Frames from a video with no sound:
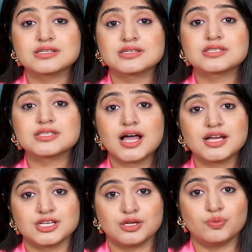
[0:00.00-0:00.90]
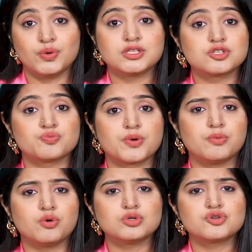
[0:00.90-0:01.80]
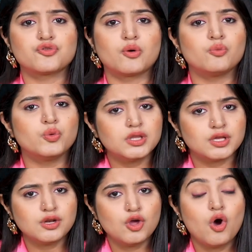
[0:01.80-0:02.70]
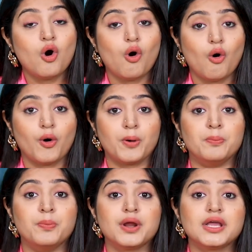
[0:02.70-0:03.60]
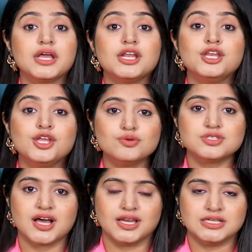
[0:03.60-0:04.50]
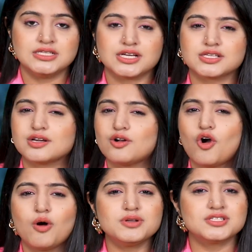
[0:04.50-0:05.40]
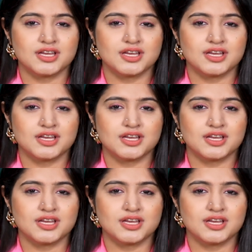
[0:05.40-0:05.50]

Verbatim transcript: deciding whether to promote from within or bring in new talent is a common